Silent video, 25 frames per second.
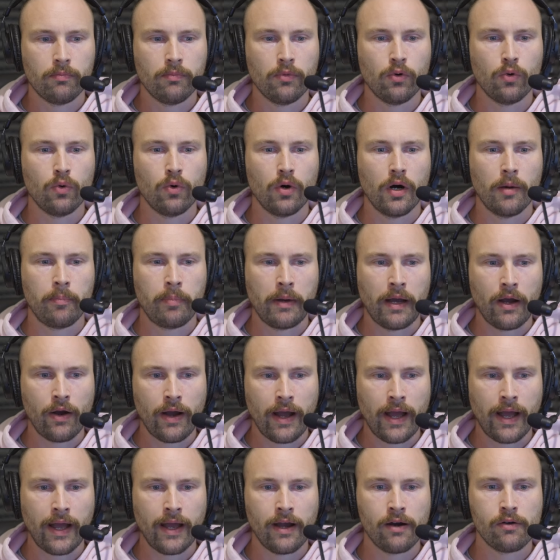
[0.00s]
more about
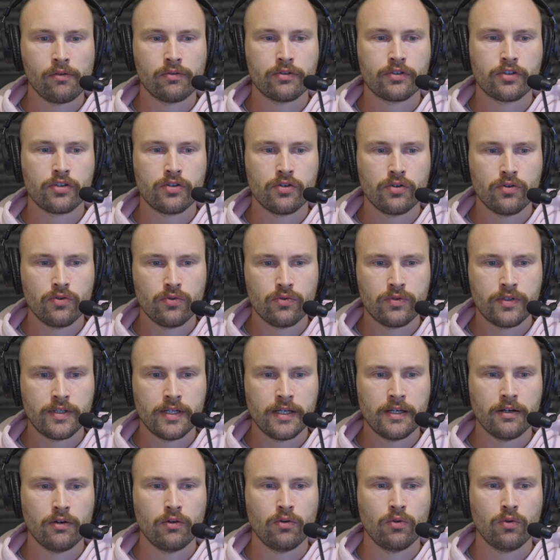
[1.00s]
how to
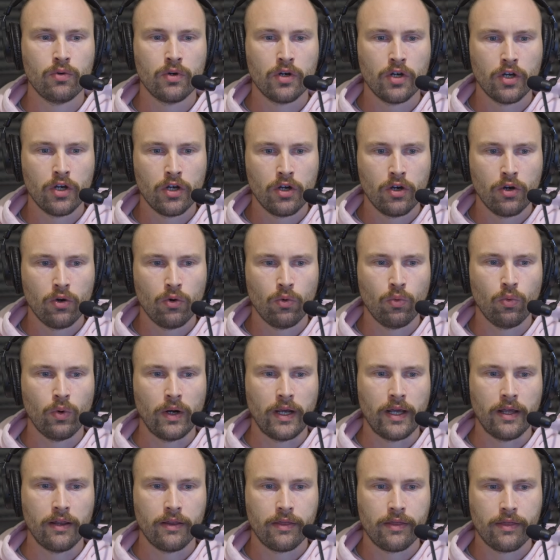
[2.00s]
deal
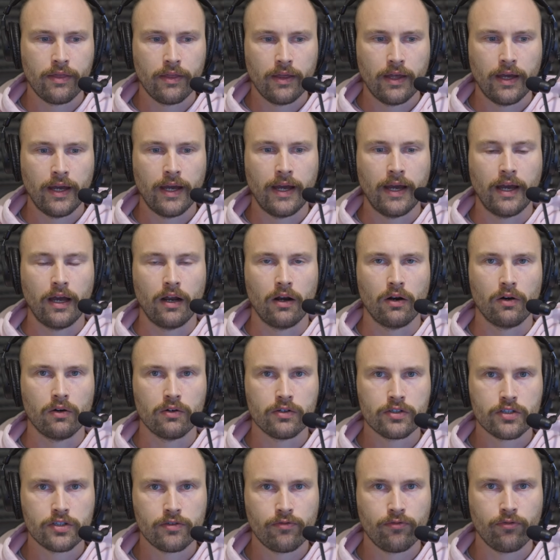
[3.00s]
with hair
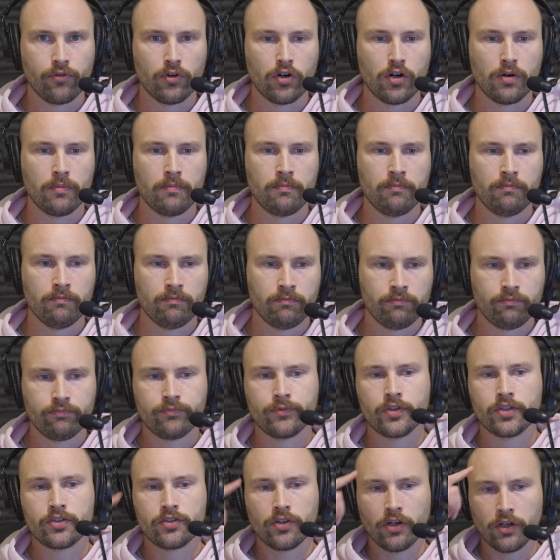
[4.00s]
loss from
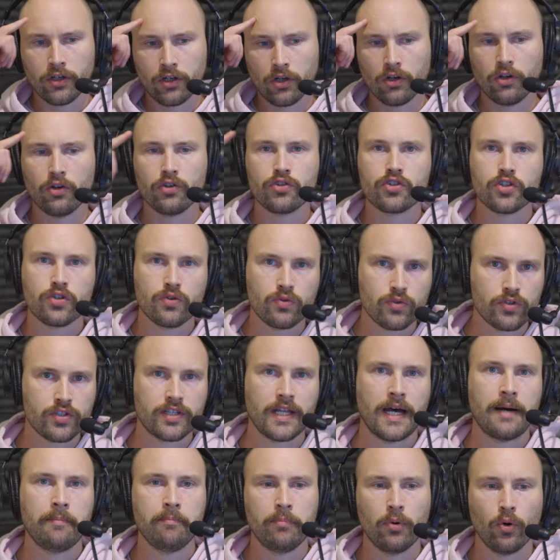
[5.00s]
the psychological
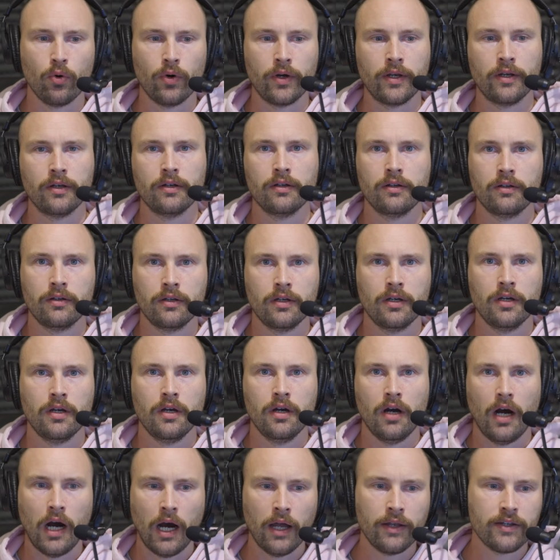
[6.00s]
standpoint,
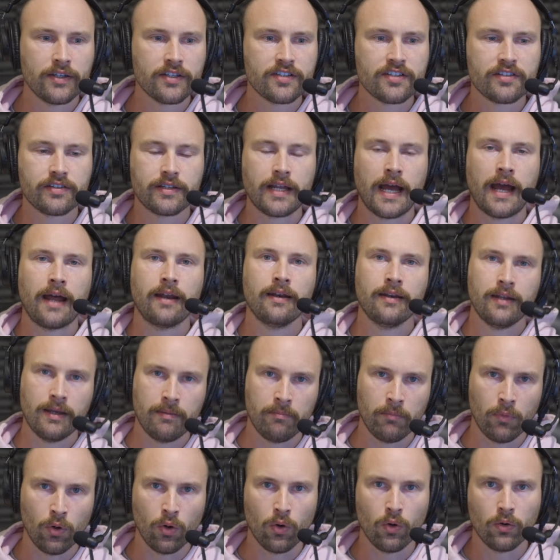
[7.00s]
understand it
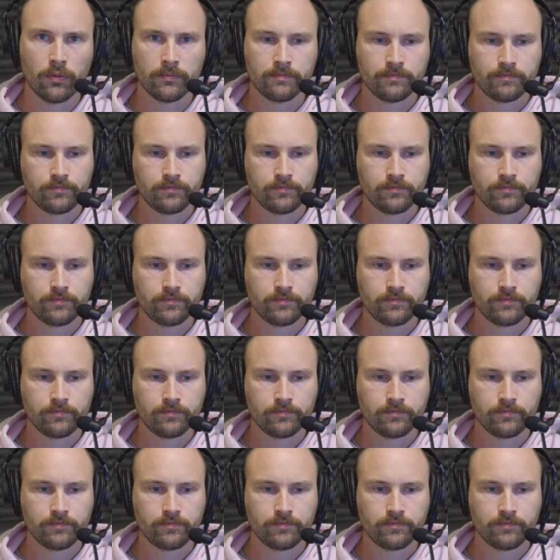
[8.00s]
more,